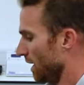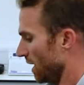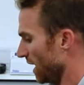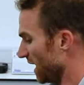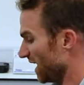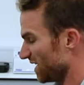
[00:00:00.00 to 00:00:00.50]

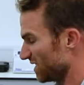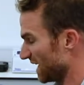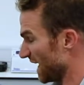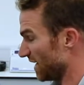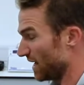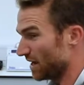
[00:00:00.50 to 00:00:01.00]

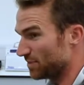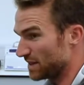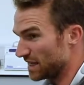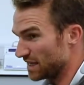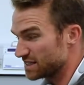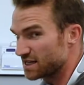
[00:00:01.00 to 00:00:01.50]
Yeah,
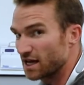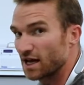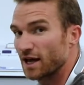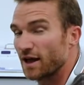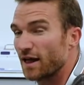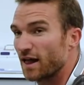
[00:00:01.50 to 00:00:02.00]
RPE is
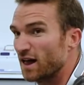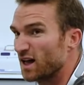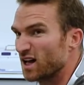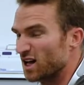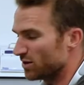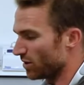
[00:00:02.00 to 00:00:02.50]

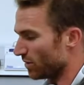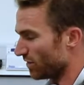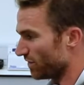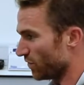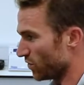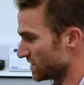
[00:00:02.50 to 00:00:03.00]
about
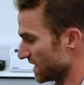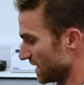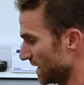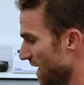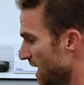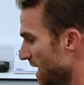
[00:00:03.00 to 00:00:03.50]
14.